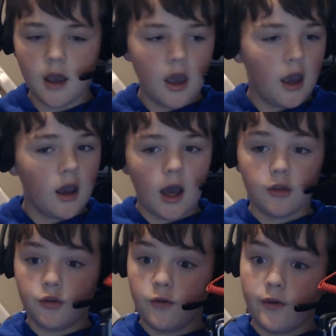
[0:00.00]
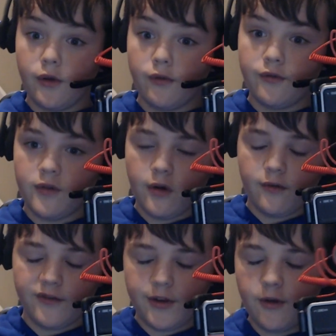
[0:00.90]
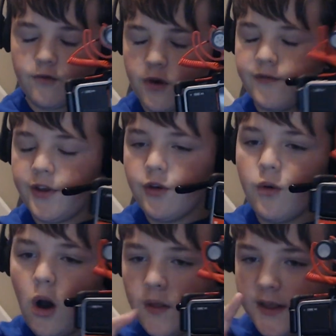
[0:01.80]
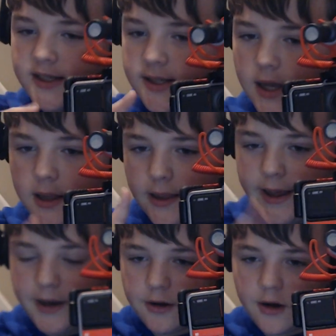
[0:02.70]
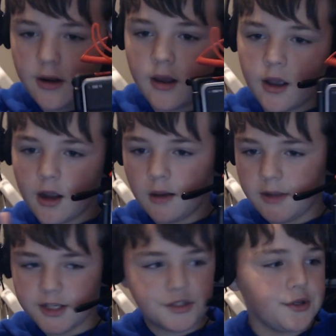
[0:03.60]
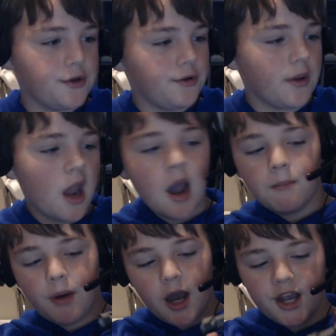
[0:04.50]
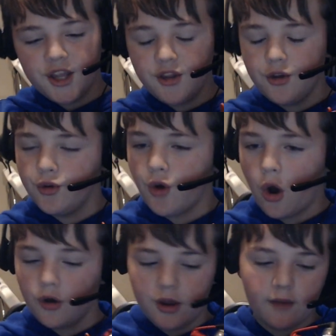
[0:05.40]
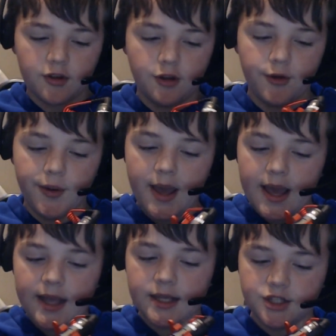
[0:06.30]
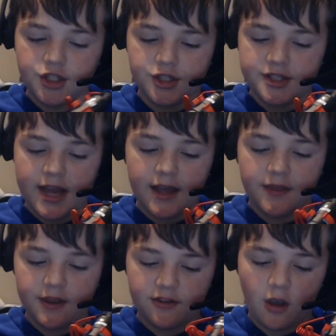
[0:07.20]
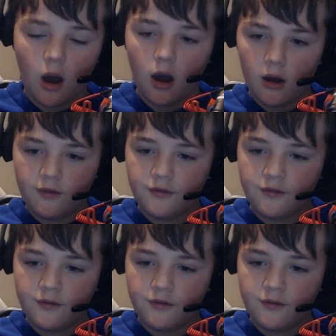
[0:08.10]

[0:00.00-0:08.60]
I'll do a review on this later, coming soon. But all you have to do is just take this off,